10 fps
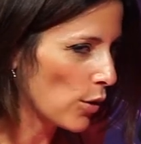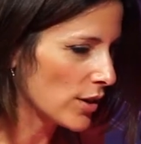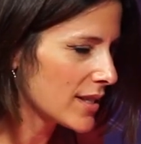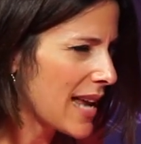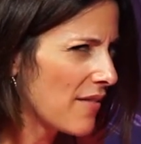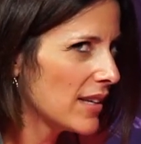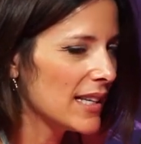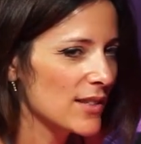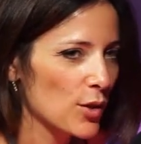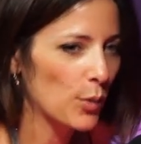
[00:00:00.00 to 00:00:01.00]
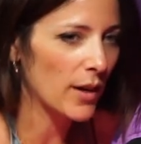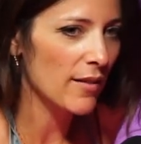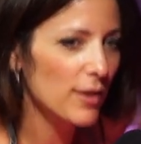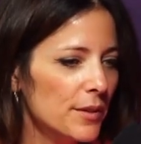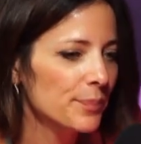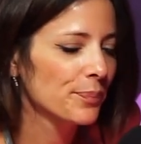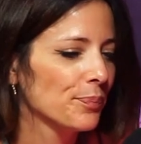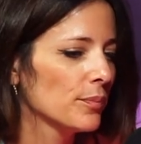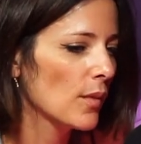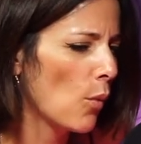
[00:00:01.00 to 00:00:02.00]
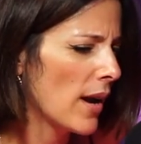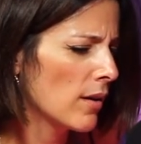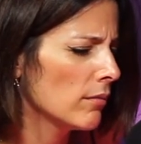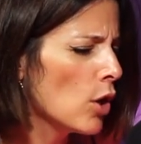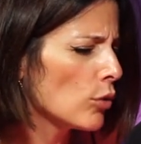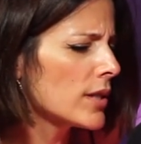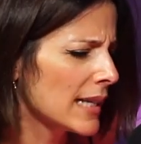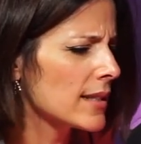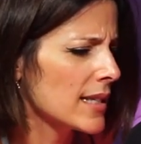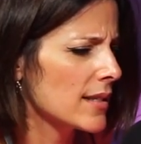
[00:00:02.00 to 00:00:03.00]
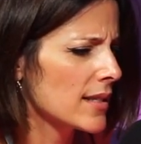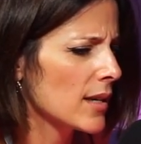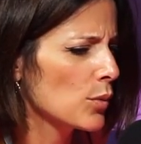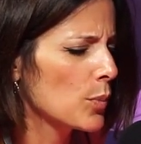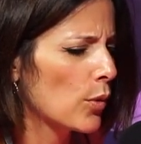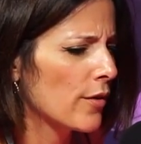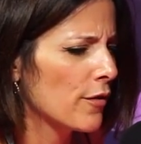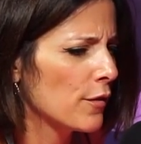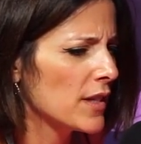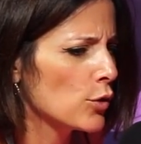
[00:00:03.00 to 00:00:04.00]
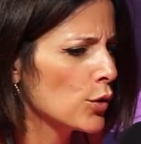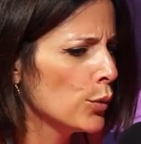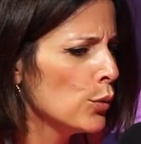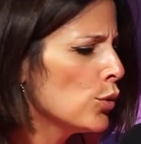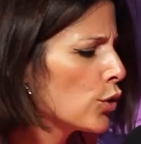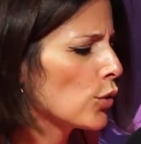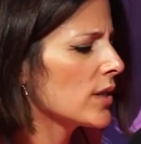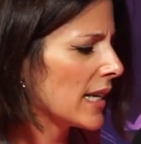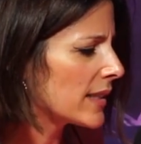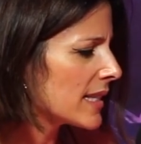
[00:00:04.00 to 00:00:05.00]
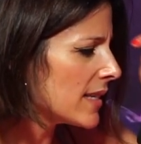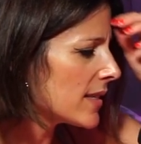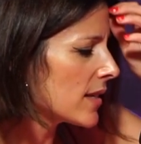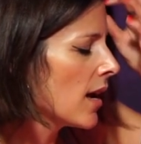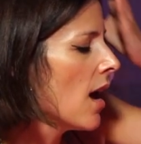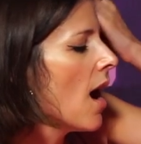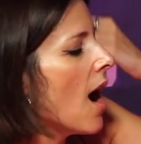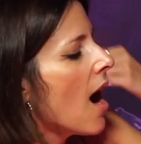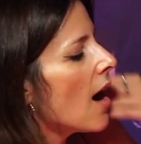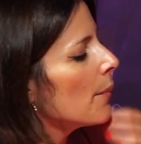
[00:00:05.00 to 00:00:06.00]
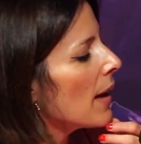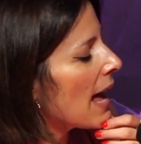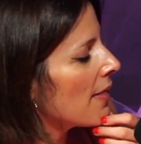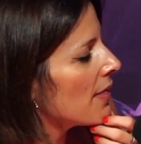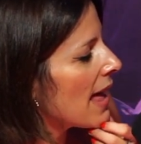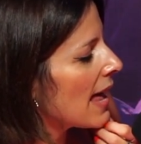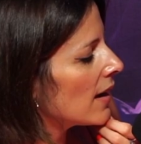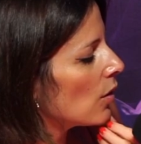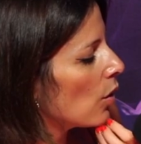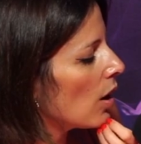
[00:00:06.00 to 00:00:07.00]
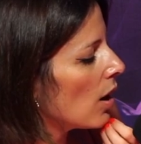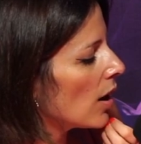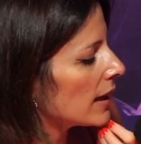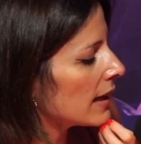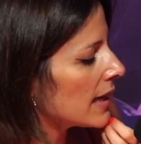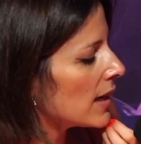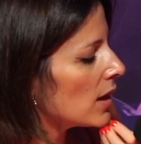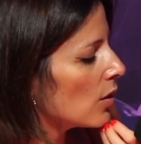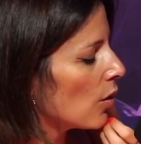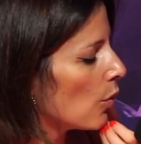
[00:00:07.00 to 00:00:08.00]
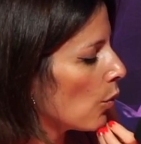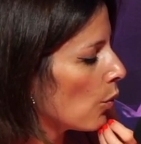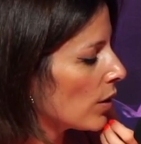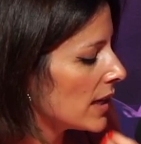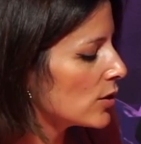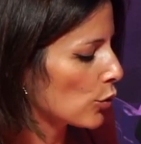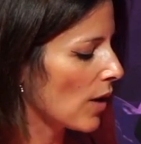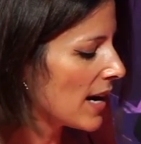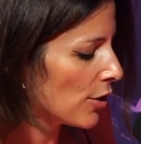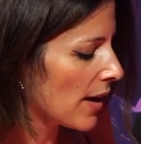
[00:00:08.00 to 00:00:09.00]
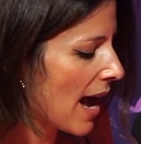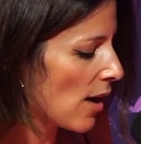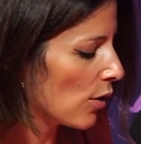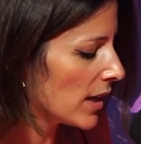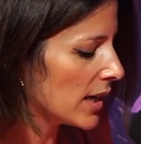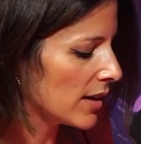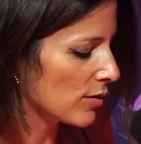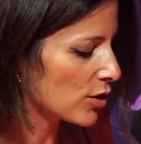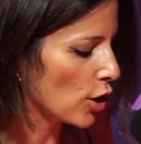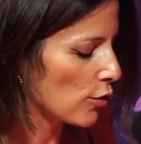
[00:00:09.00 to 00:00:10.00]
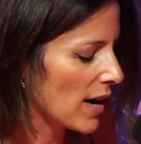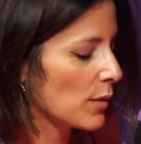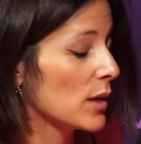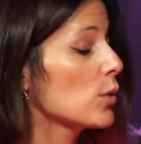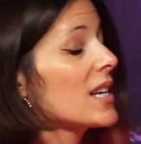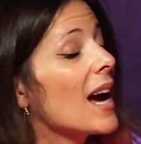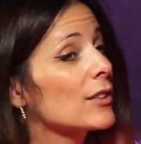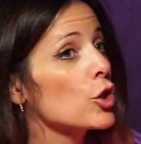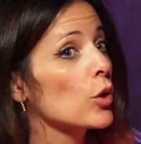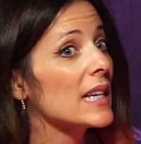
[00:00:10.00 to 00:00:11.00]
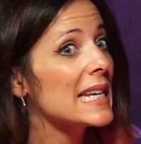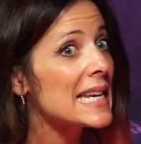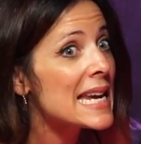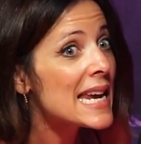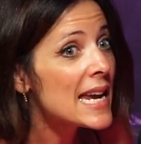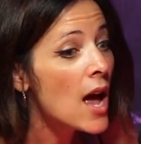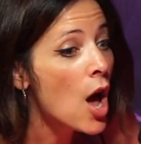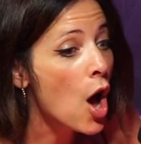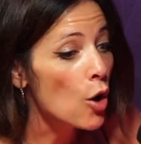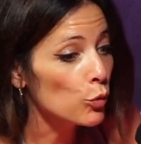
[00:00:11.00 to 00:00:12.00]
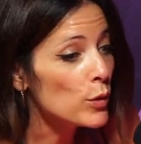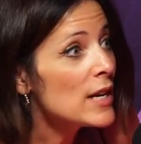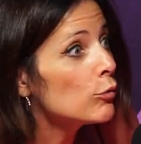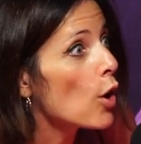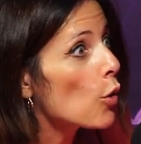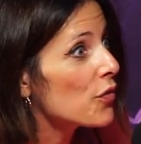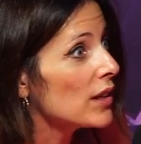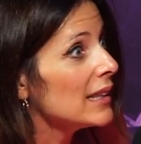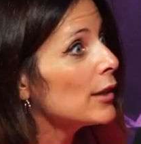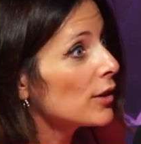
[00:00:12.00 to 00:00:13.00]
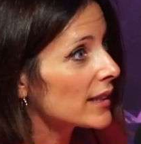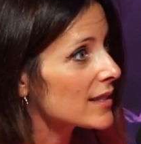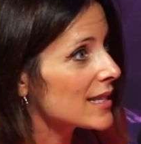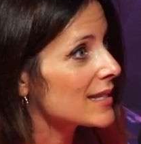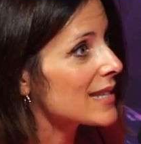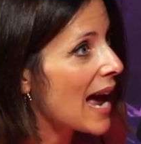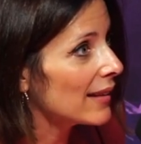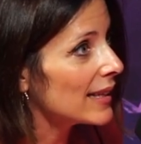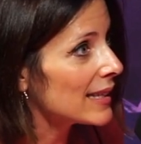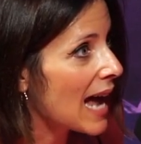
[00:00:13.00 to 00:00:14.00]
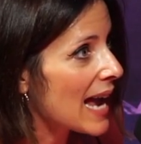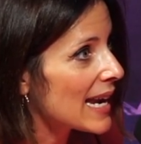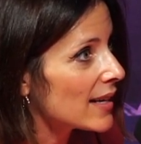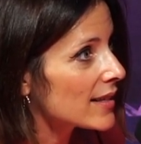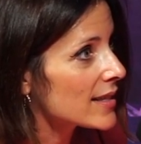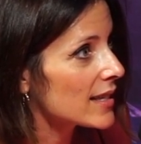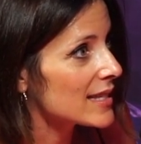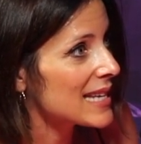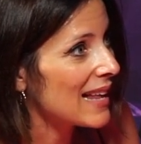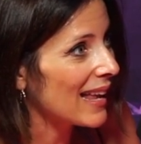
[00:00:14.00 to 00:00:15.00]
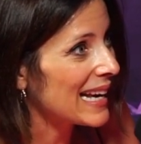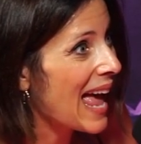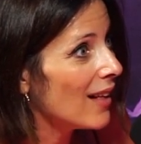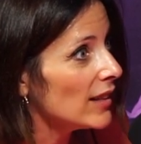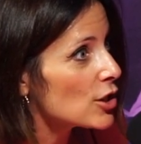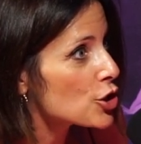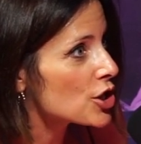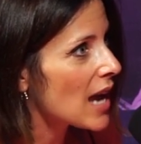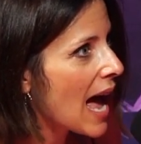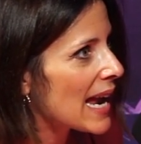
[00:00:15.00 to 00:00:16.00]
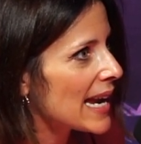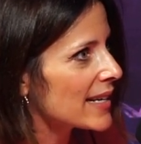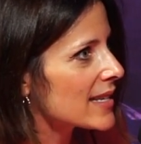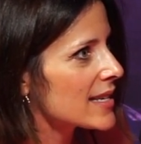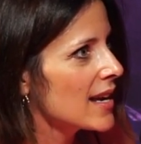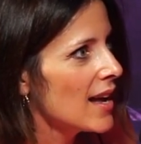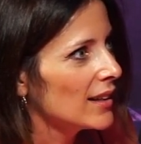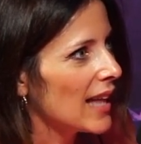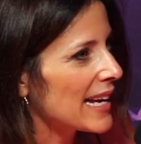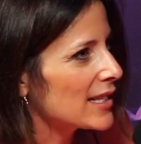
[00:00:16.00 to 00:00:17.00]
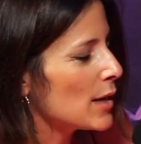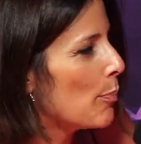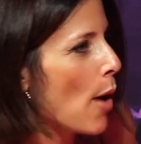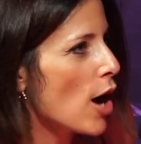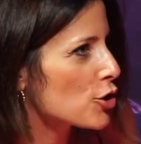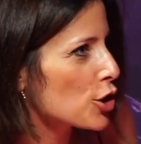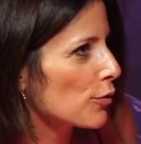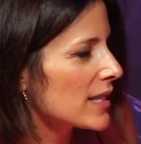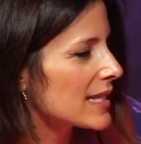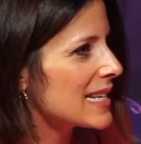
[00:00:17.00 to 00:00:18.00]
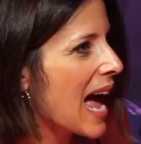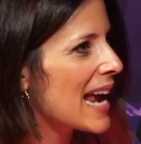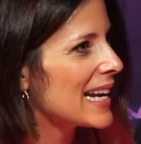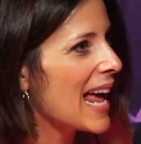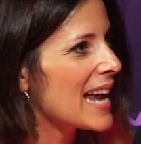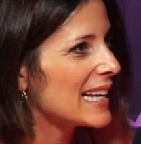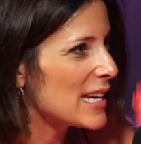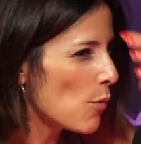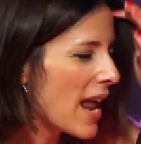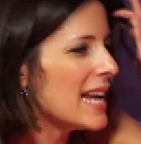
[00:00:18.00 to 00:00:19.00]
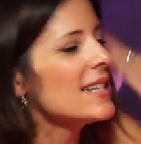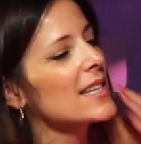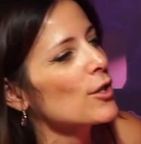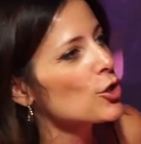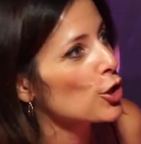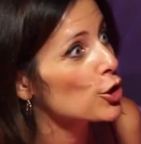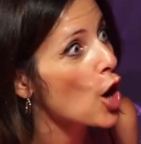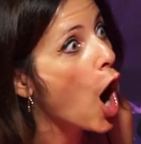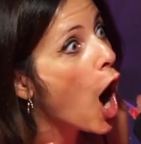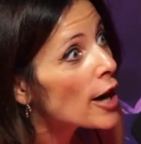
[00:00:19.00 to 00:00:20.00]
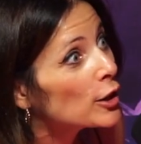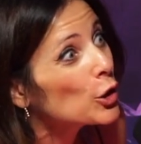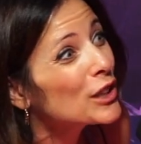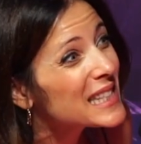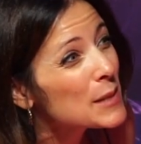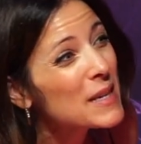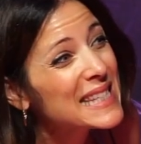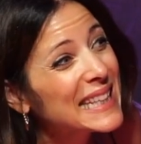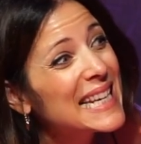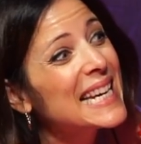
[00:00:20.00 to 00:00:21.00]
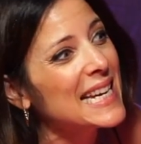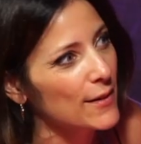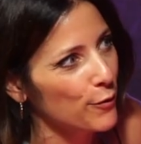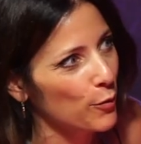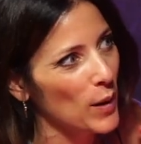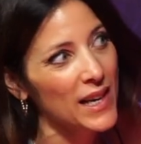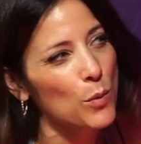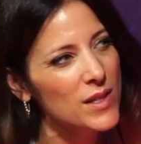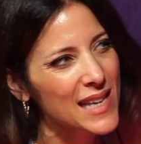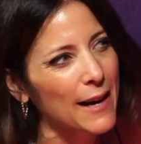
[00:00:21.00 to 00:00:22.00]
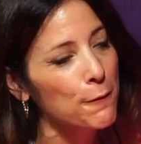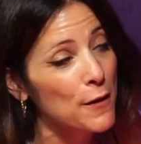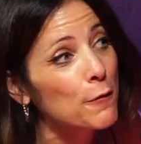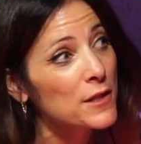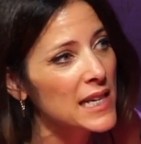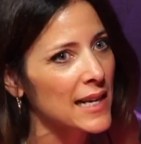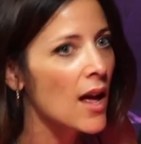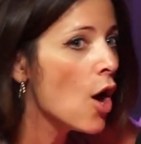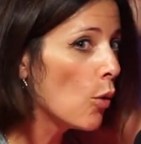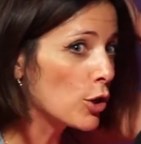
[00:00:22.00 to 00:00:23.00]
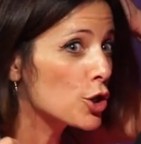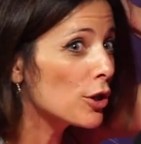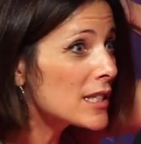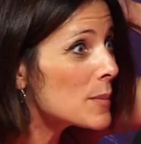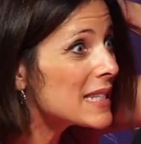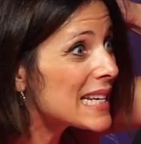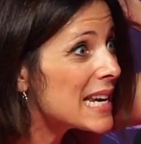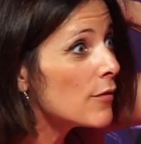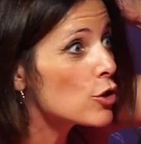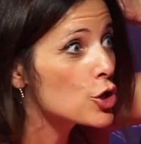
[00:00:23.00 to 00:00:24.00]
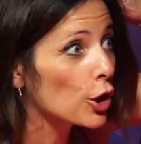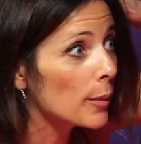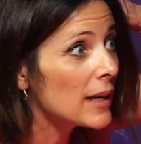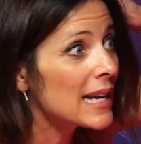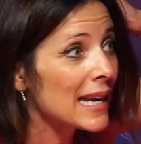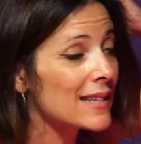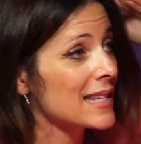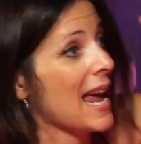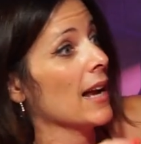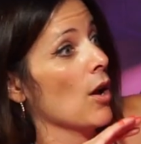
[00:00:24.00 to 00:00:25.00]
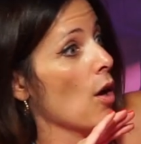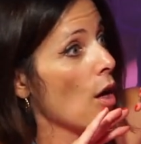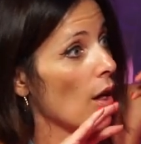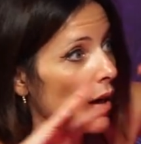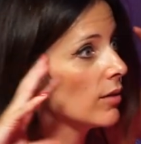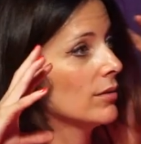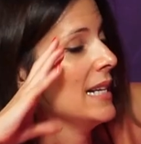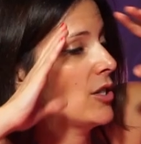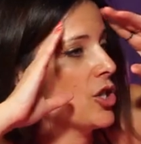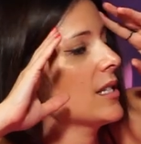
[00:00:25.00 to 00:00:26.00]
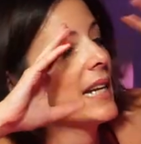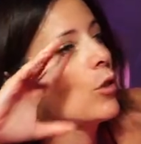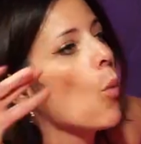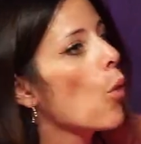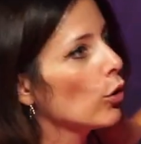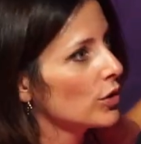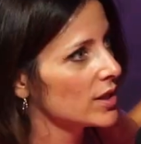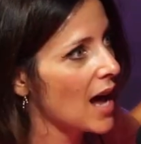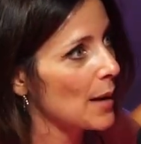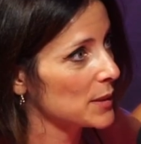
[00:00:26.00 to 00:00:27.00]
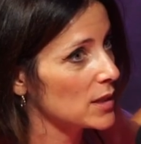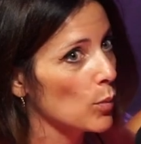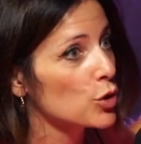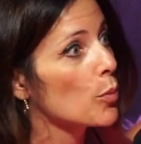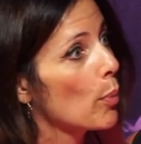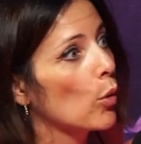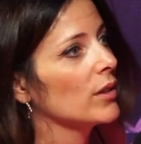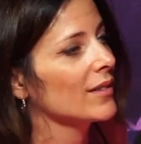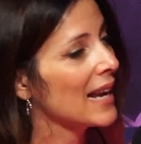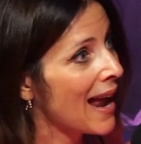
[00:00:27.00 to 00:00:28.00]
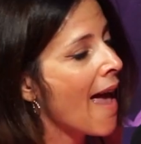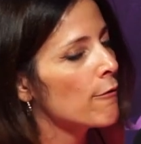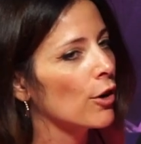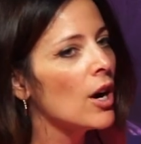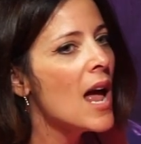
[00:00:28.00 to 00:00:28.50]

or 70s or whatever, went no 60s he was born in 52 so 60s mm-hmm. um, and then uh, he he's a writer now and he started writing when he was young so he rewrote the lyrics to silent night okay. to say like hellish night oh, like Lordy. debaucherous night yeah, and yeah, he yeah. went into the church on christmas eve when he was like 15 which christmas eve in germany is like it's just like the world stops. It's the most right. important thing ever.